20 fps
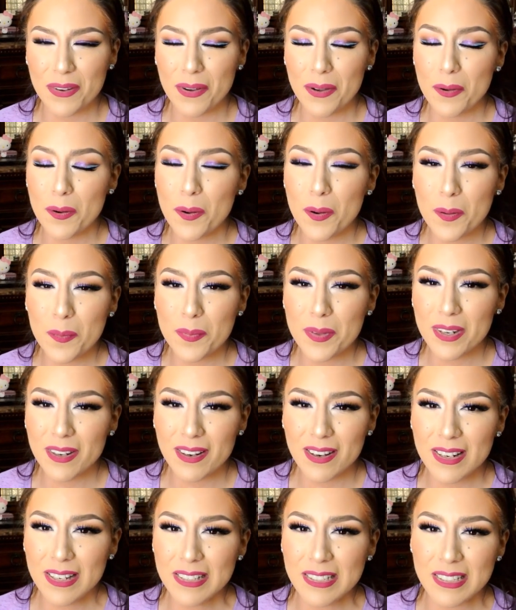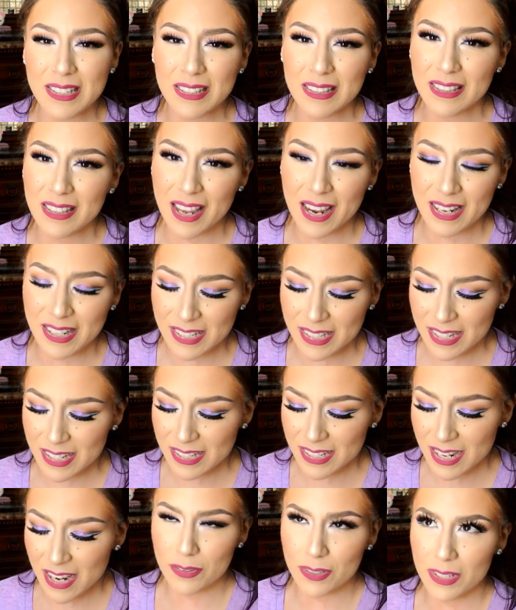I hope you guys liked
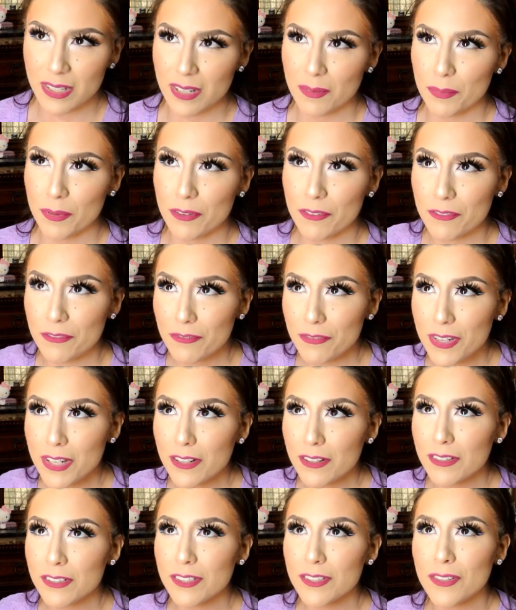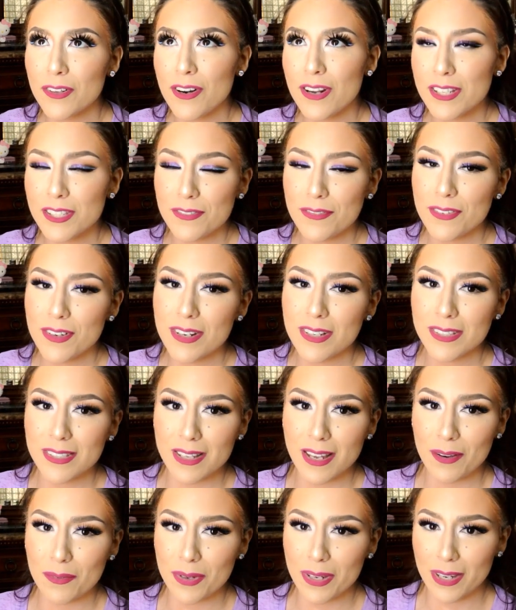it. Keep your fingers crossed for us
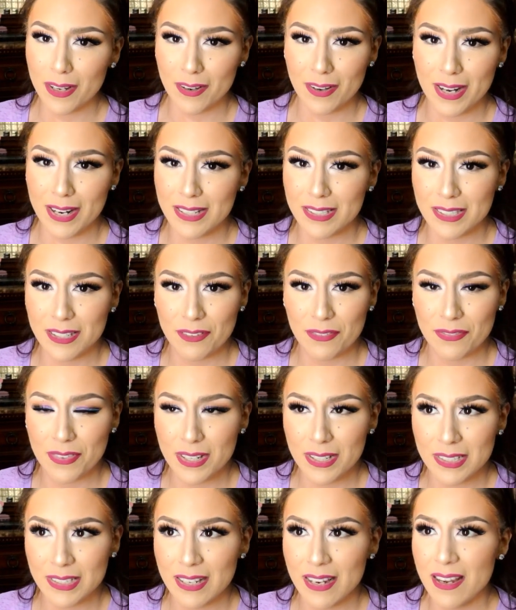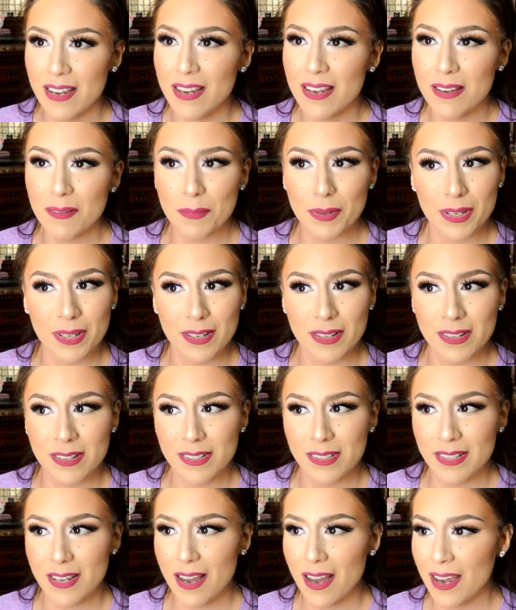that we get our AC fixed,
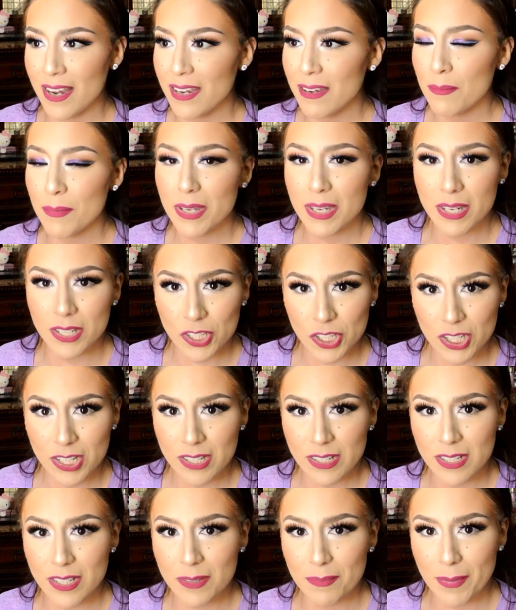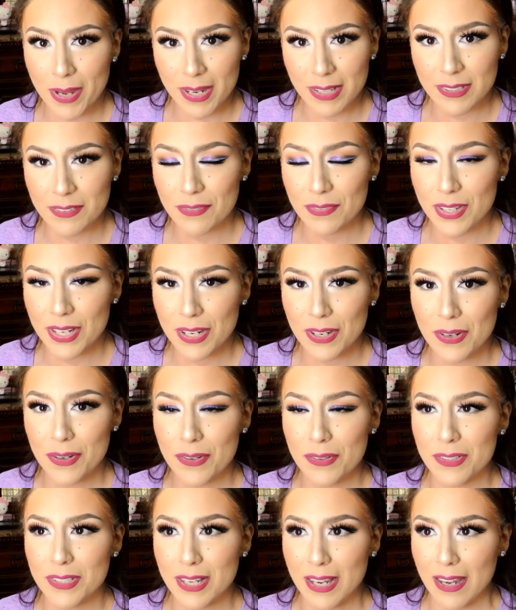because I am itching to make some
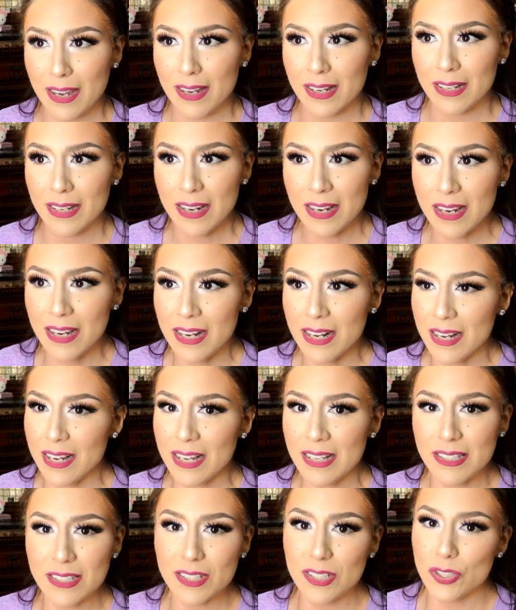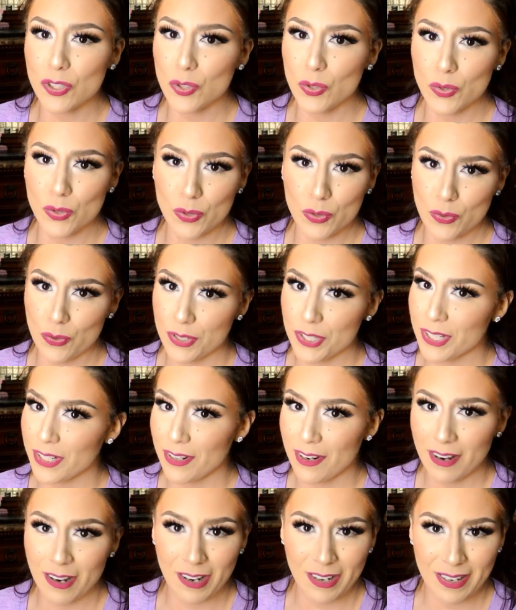videos and it's just too scorching
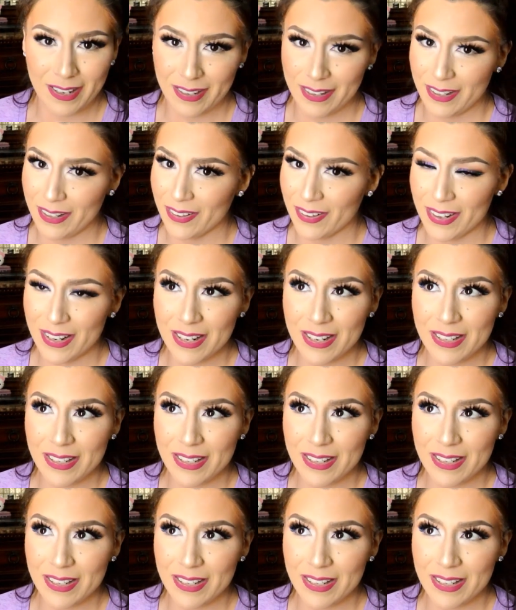hot in here.